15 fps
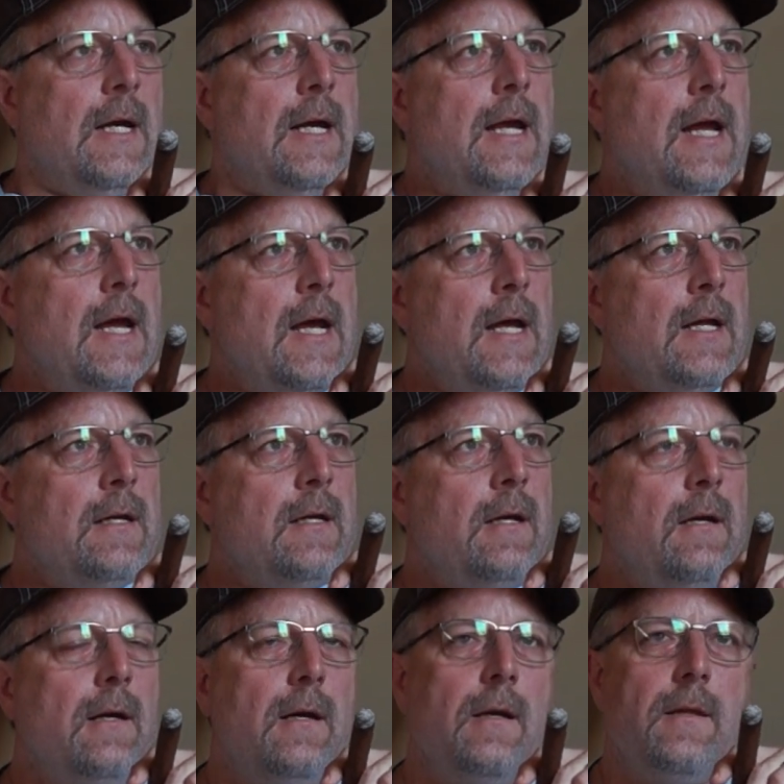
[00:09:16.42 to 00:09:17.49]
And
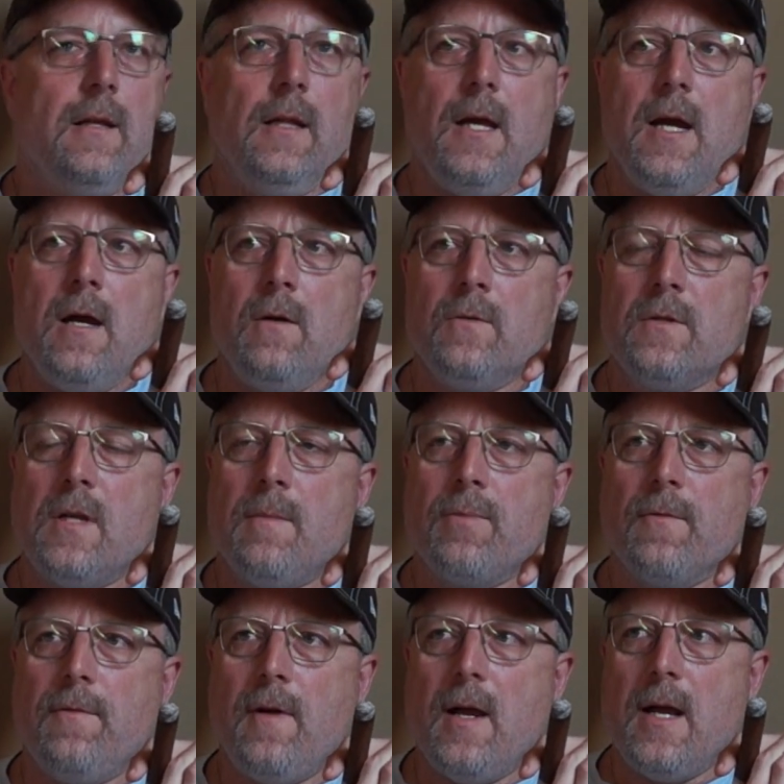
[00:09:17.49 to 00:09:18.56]
the lounge, they
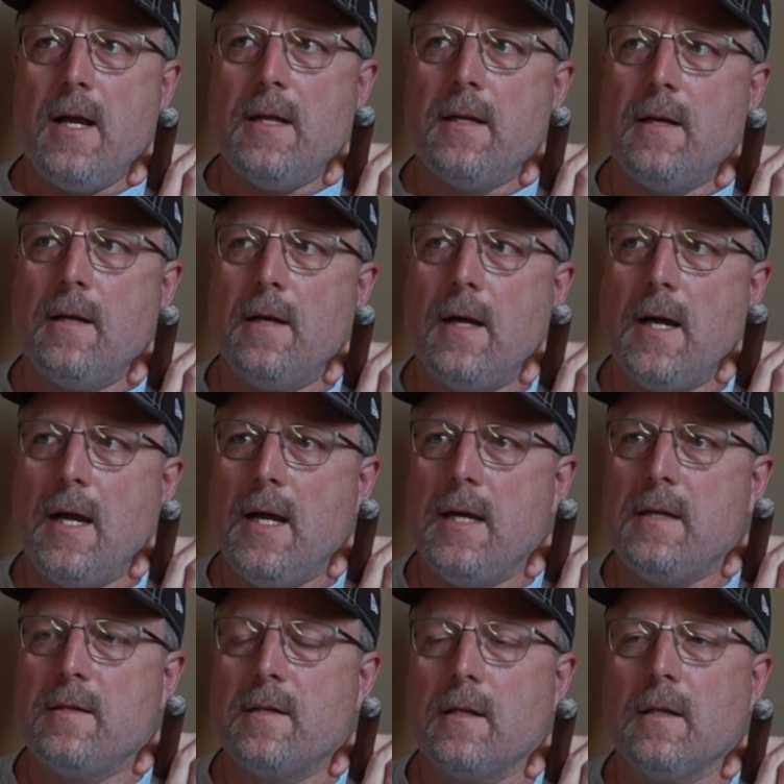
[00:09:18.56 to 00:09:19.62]
provide
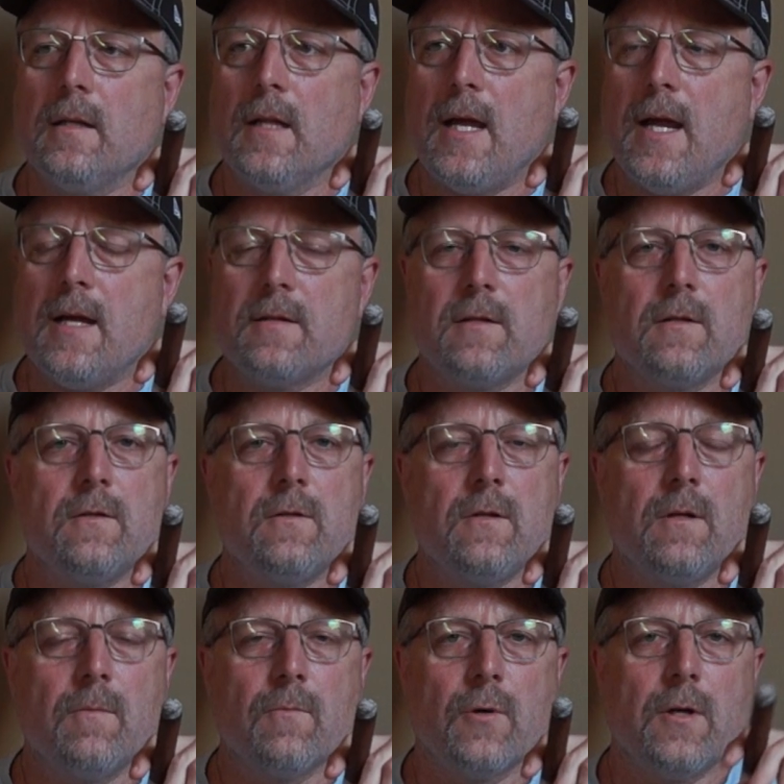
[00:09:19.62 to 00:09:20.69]
ice and glasses. You
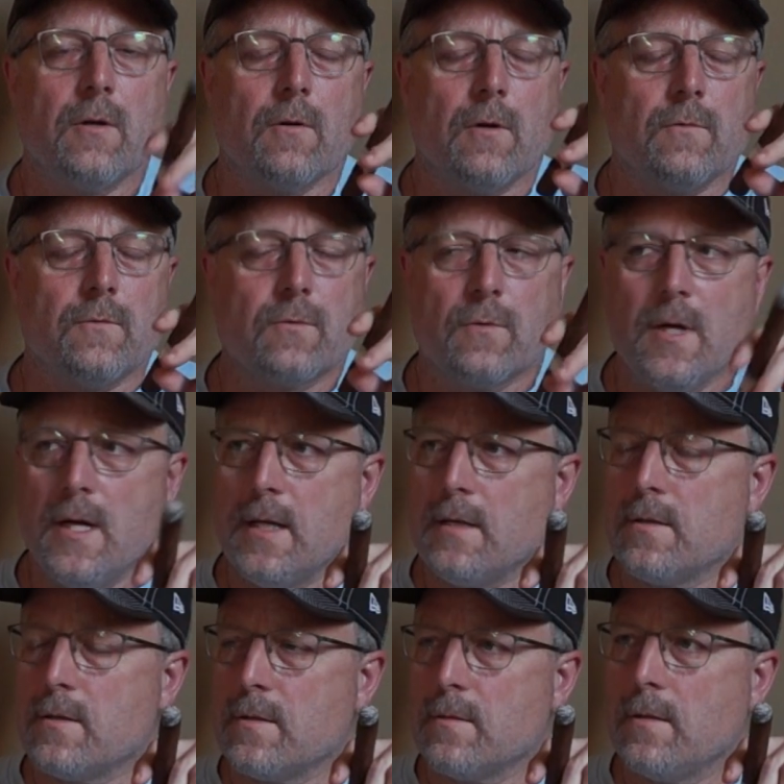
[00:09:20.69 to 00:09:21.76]
can bring your own
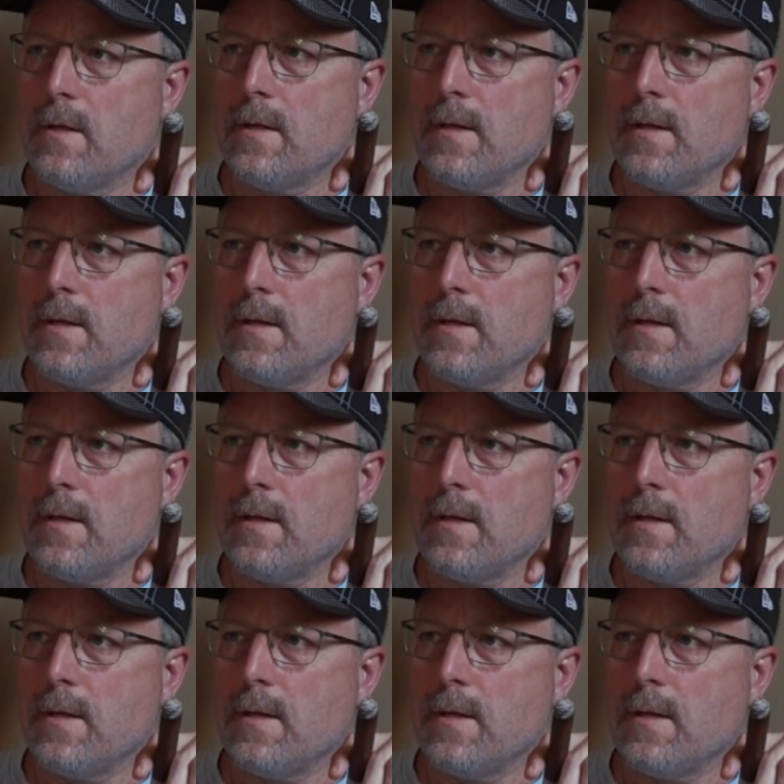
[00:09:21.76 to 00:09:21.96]
drinks.